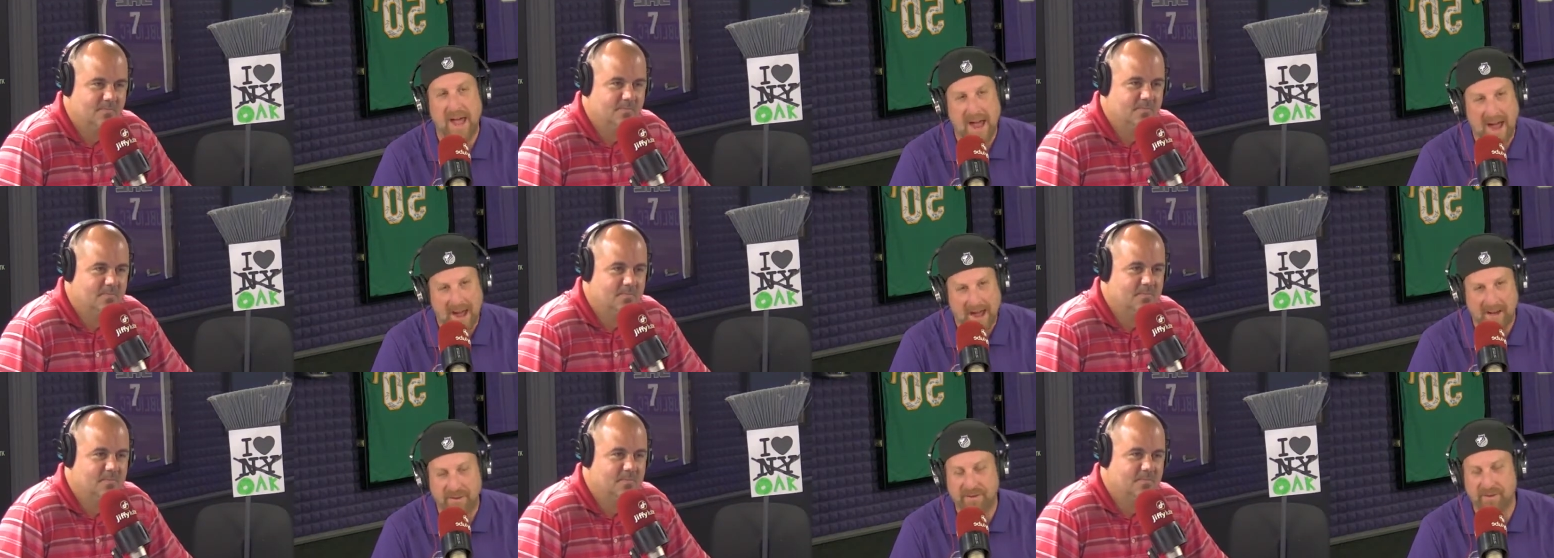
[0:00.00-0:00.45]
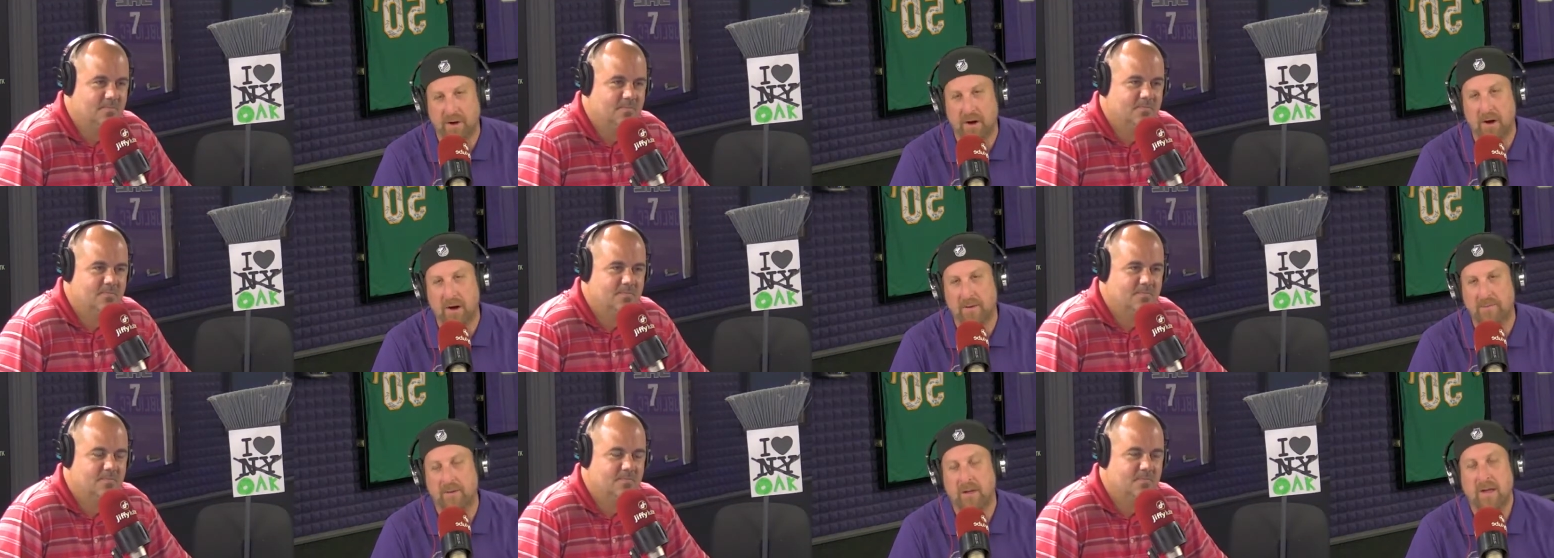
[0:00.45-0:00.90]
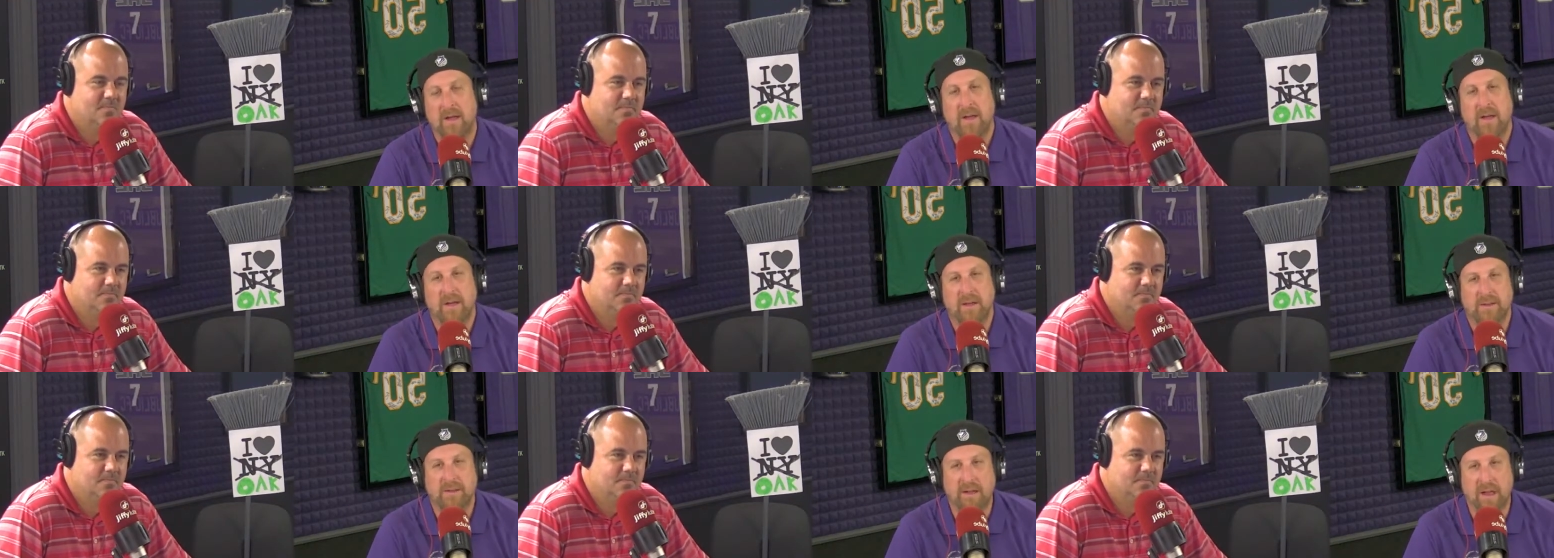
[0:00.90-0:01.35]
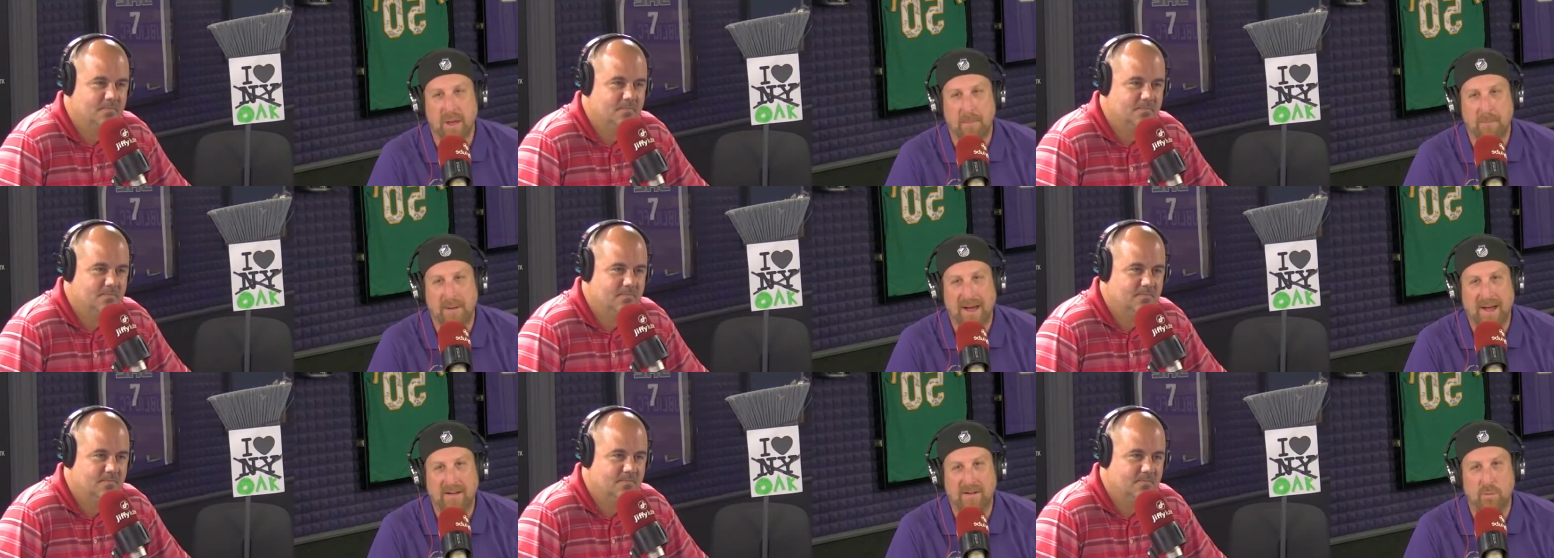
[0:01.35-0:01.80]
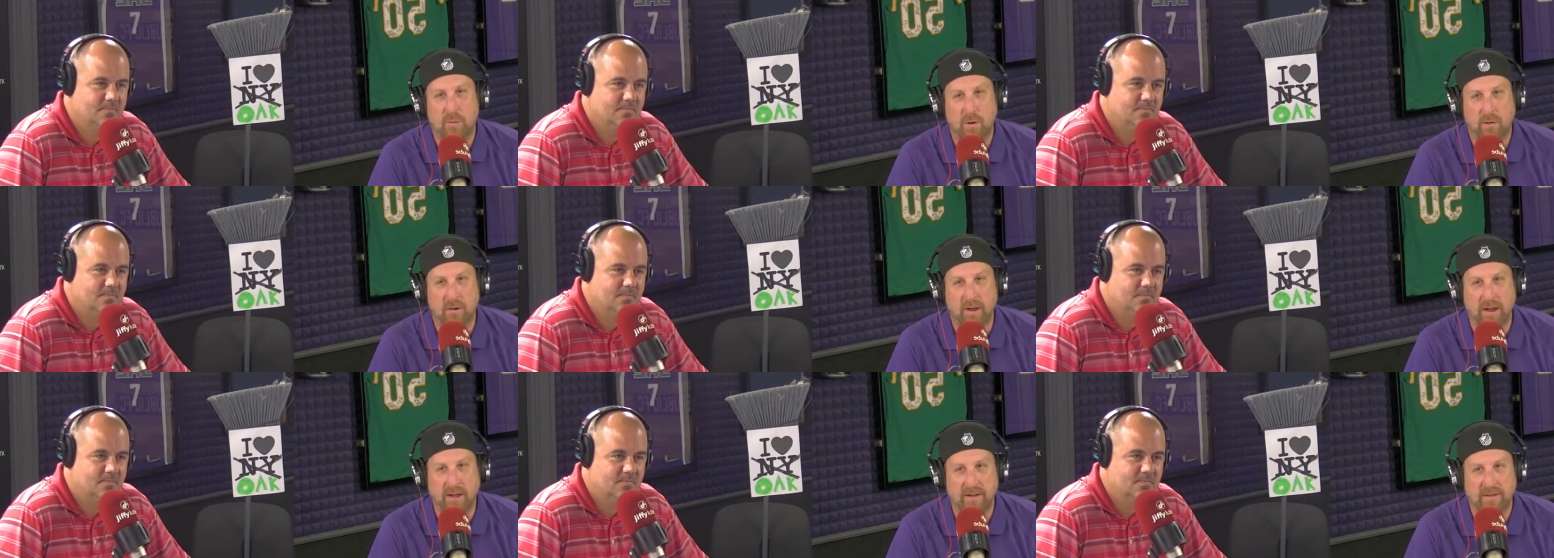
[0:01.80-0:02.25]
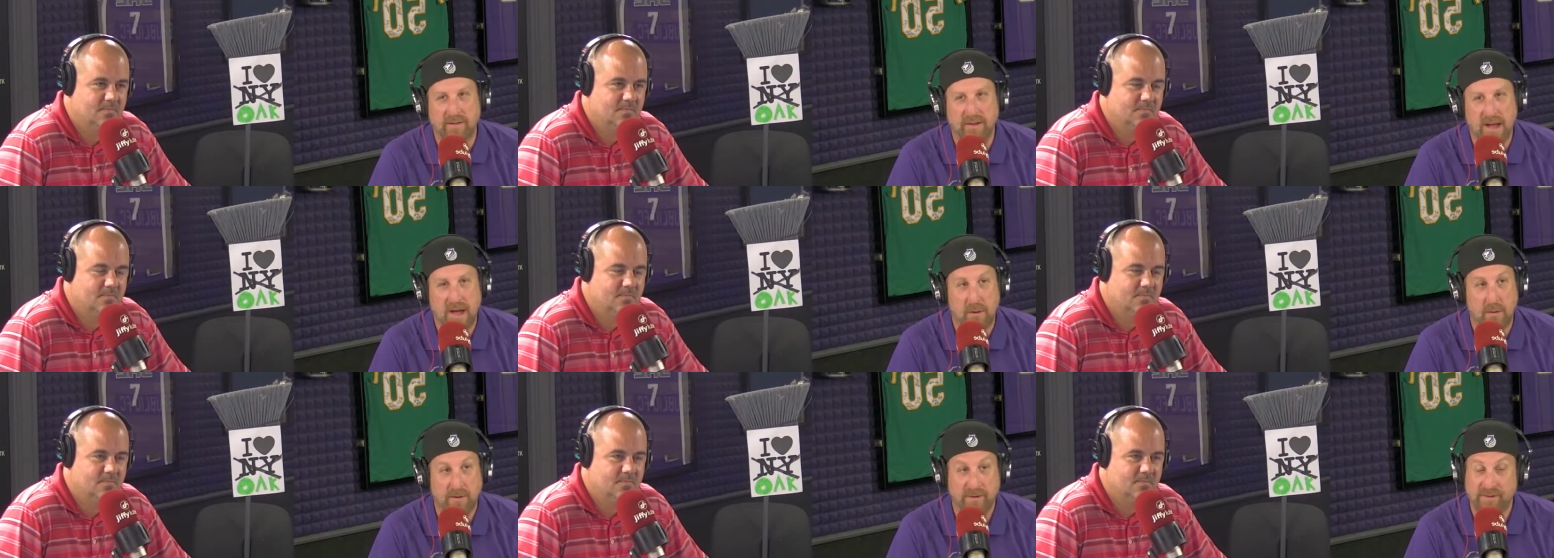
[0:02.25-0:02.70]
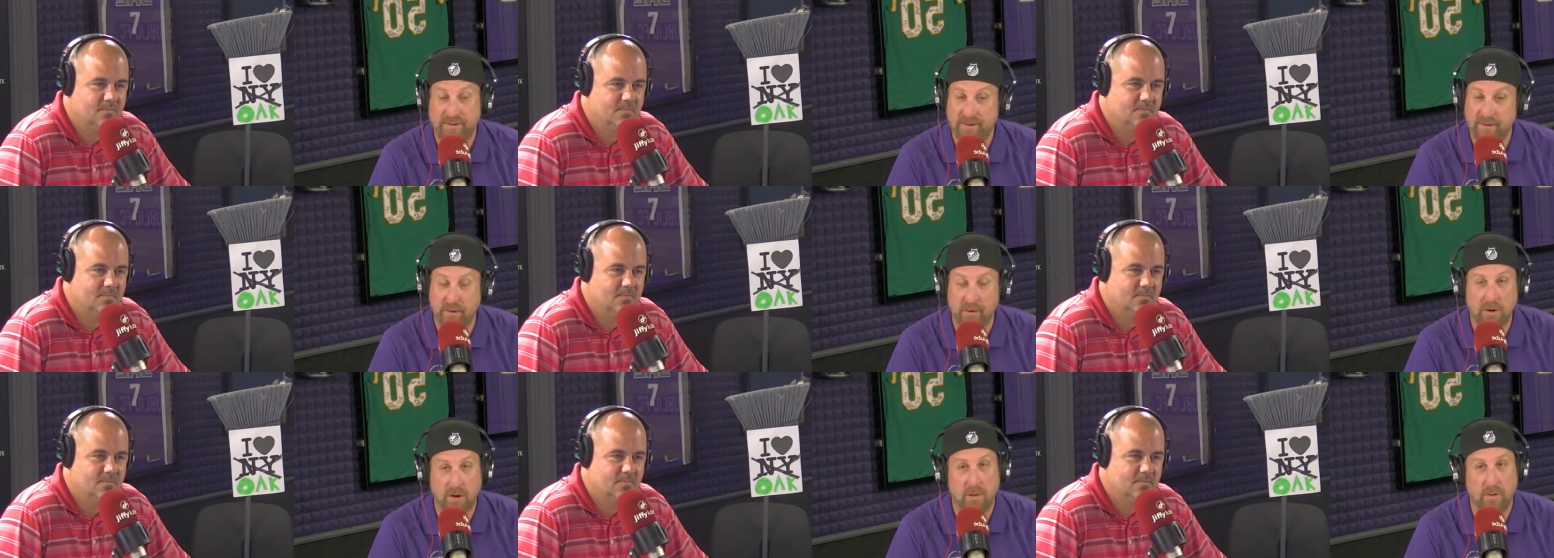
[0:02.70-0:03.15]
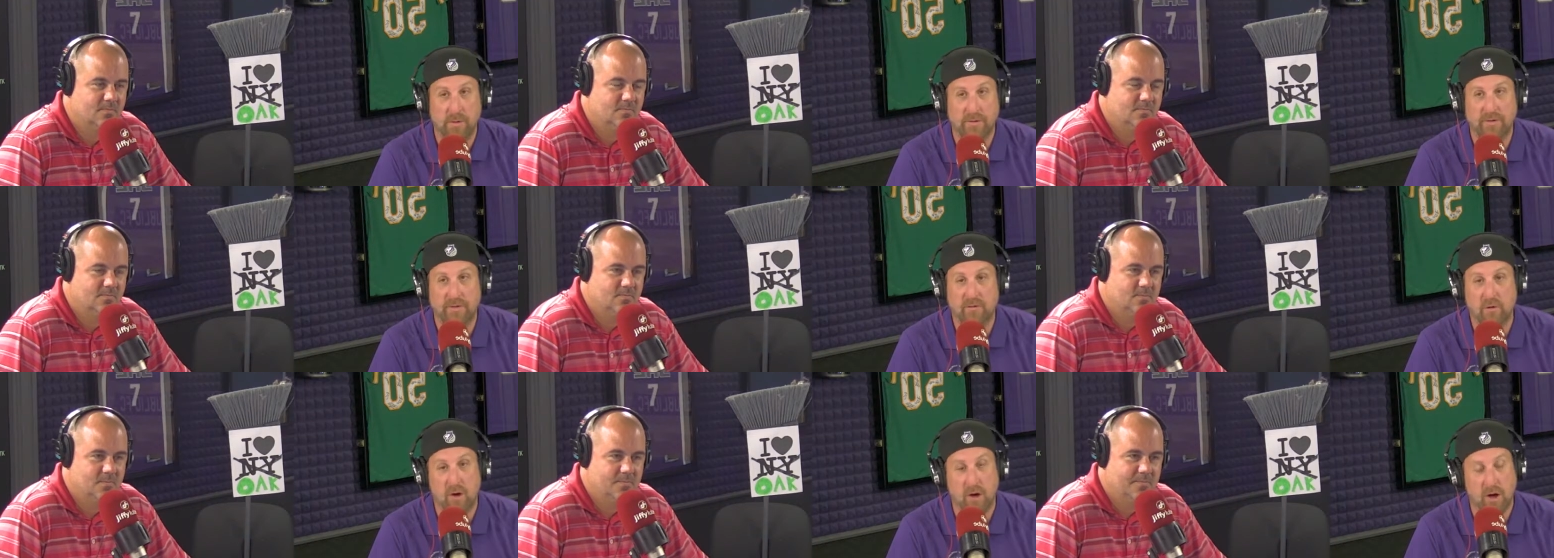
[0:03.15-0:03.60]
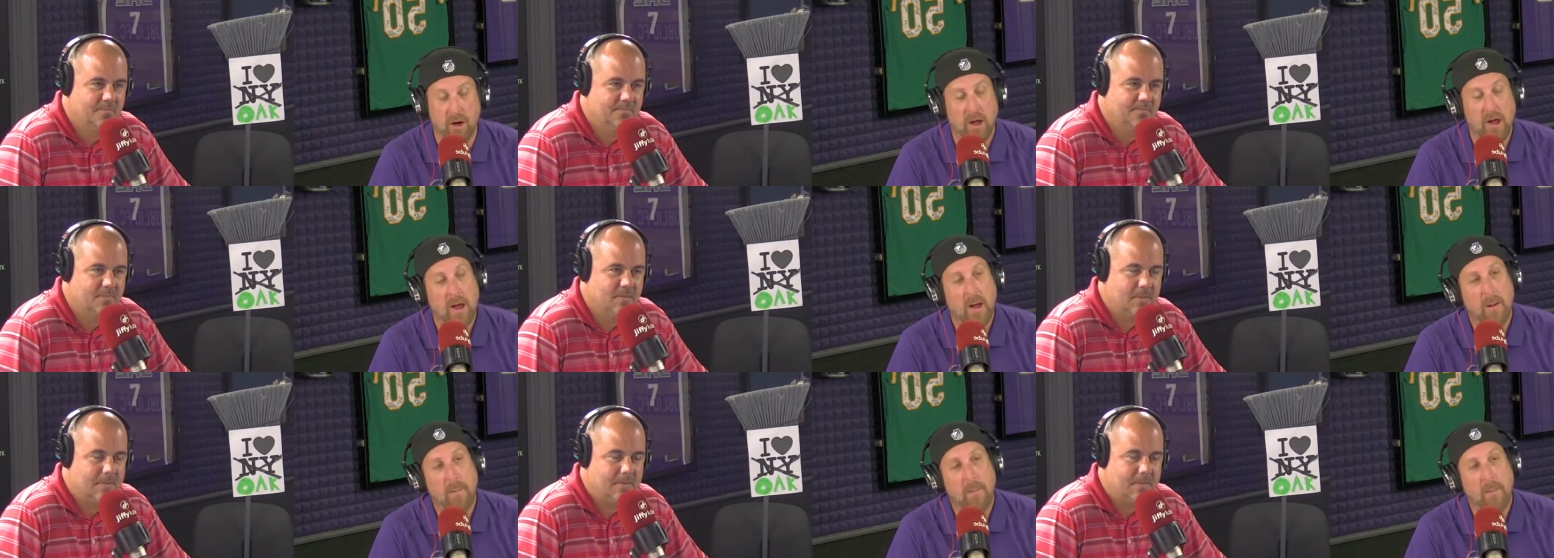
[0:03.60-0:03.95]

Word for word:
Speaker 1: ass off to get back to where he is now and still going strong.